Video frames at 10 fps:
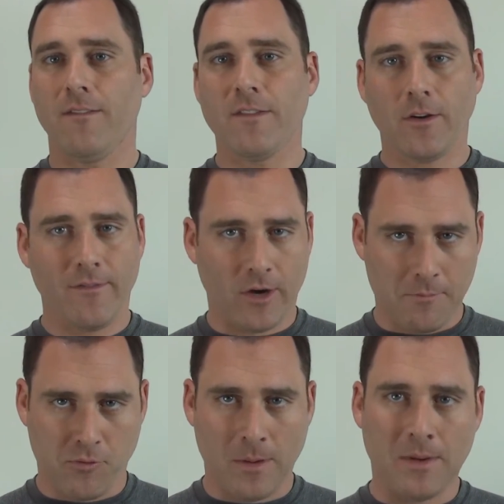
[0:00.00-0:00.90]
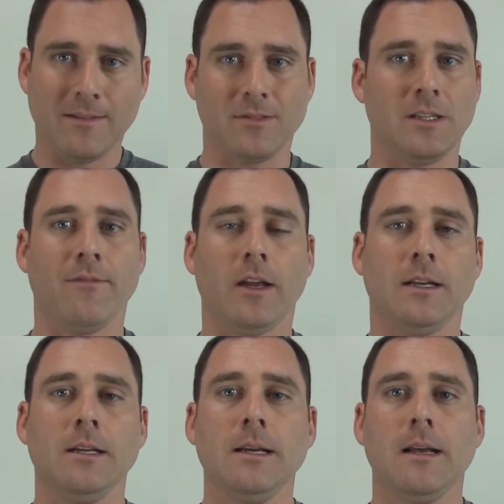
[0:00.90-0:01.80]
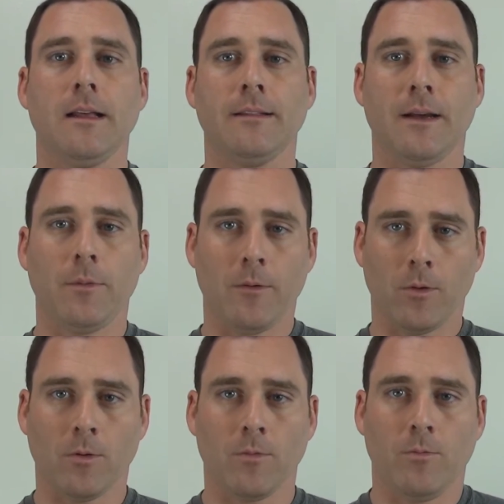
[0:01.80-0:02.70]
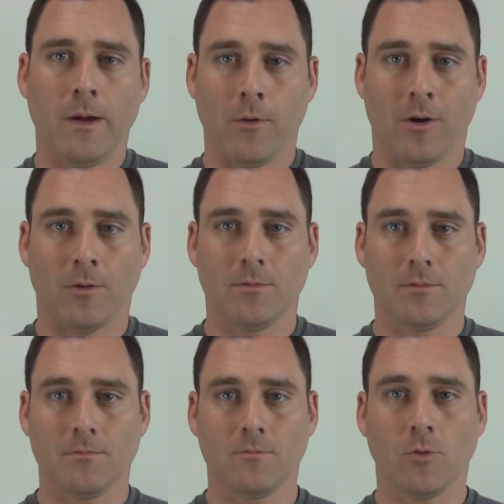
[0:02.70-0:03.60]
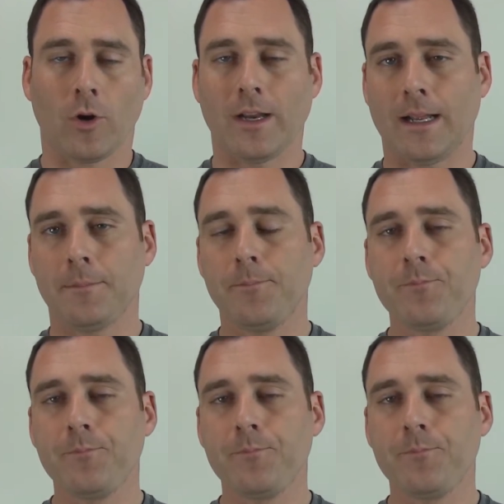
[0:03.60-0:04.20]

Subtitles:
Very, very primitive living that we were working in.